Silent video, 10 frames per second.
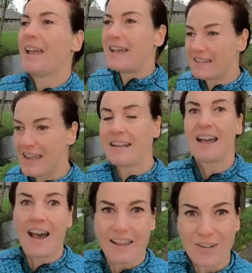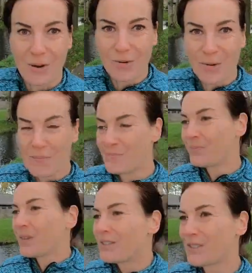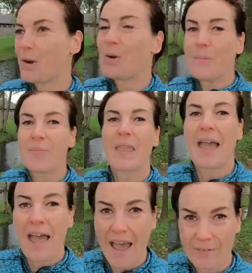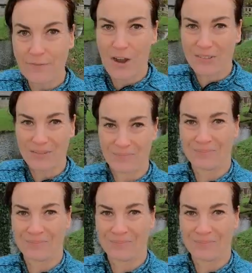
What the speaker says: and then I go. So have fun.